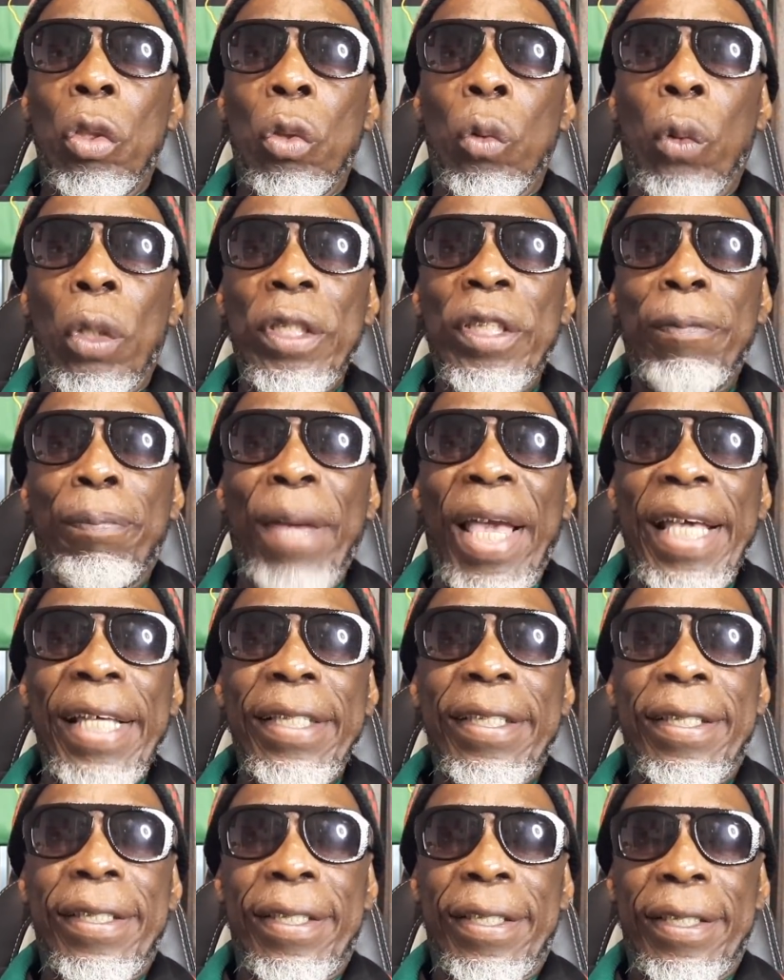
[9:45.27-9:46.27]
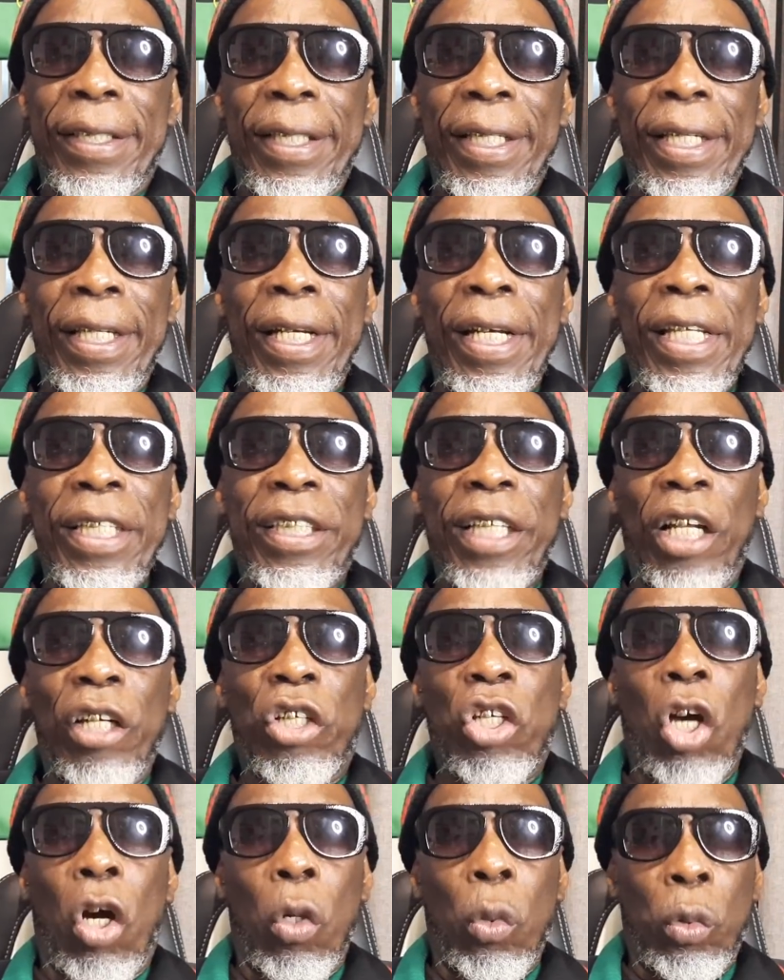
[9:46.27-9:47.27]
was based in Lizard
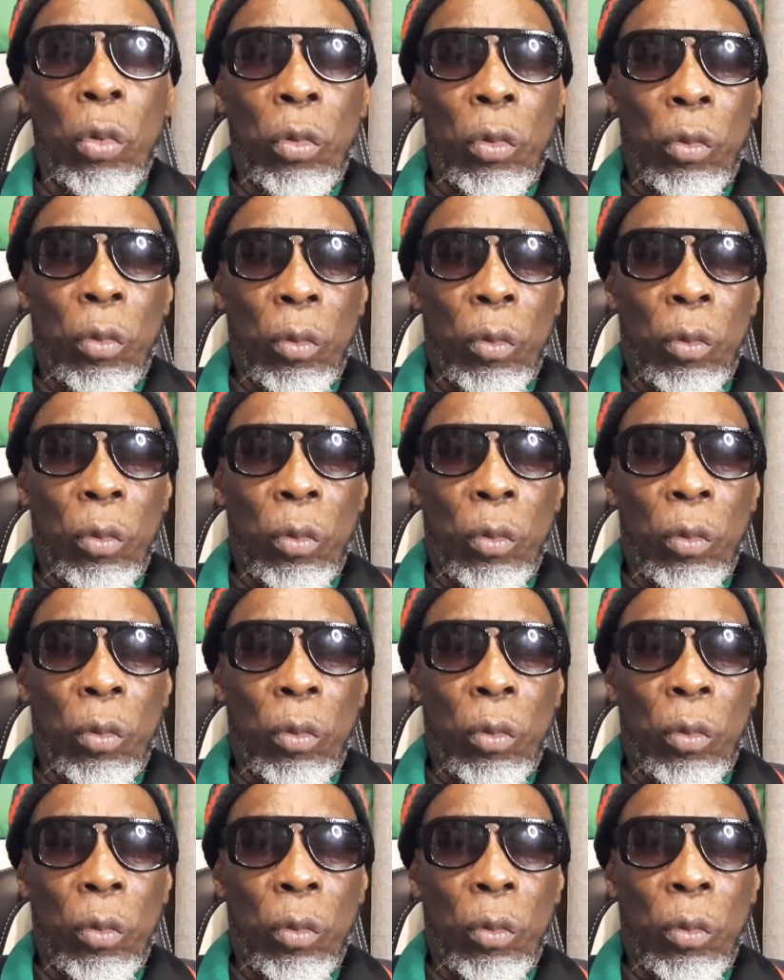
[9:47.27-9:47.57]
Town,